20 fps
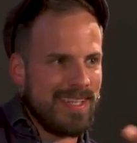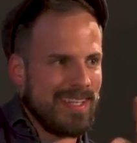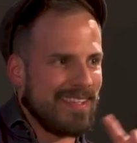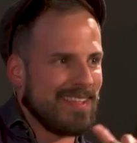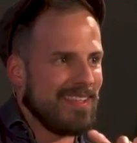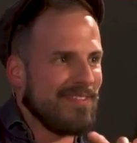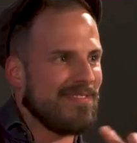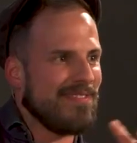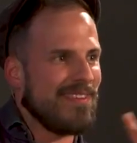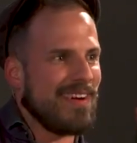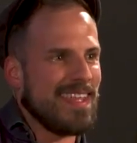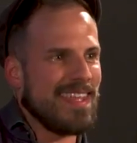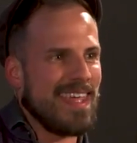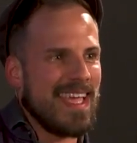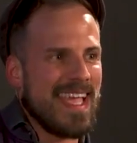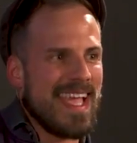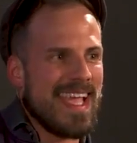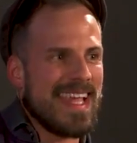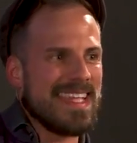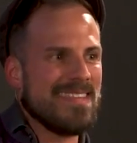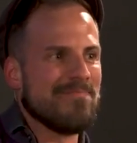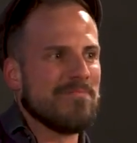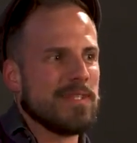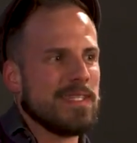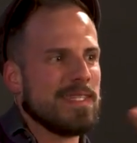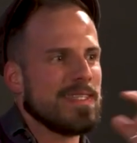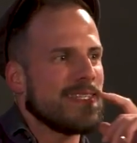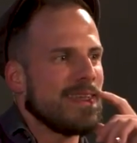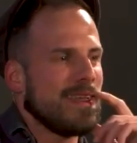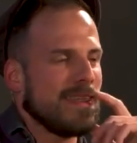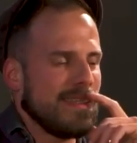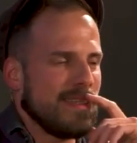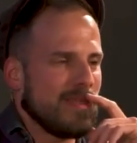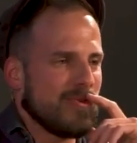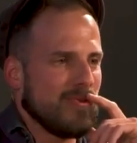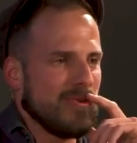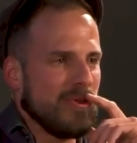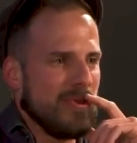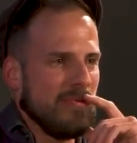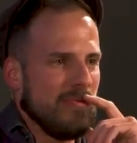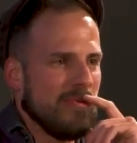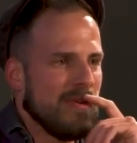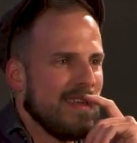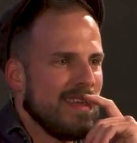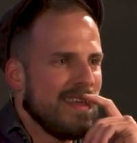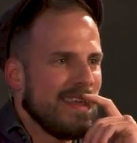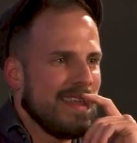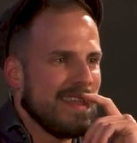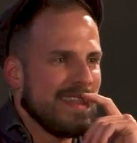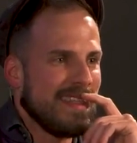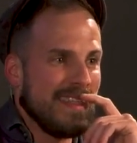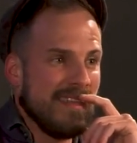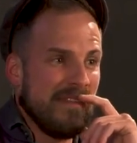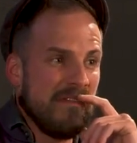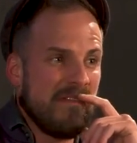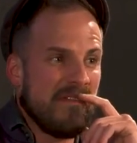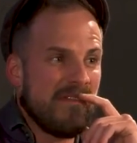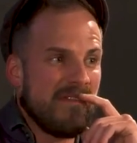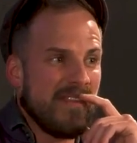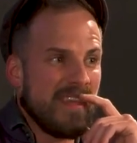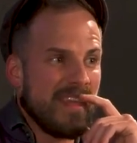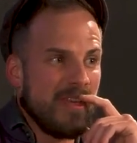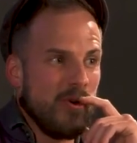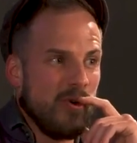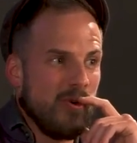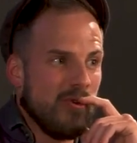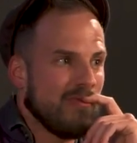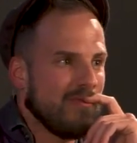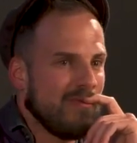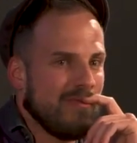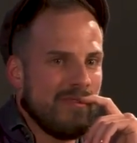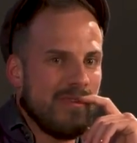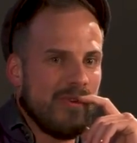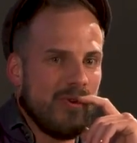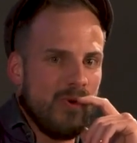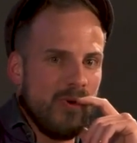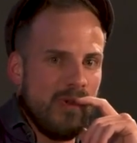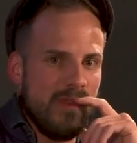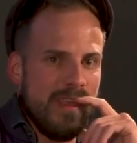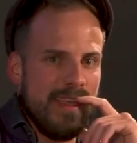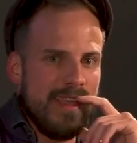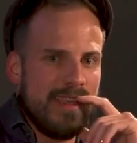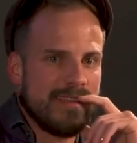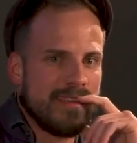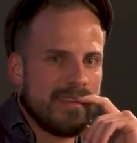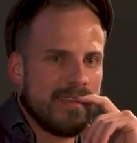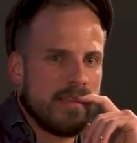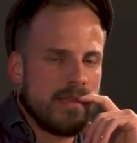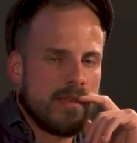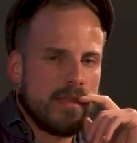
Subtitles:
Like, I defy that anybody sat in this room didn't feel all of that.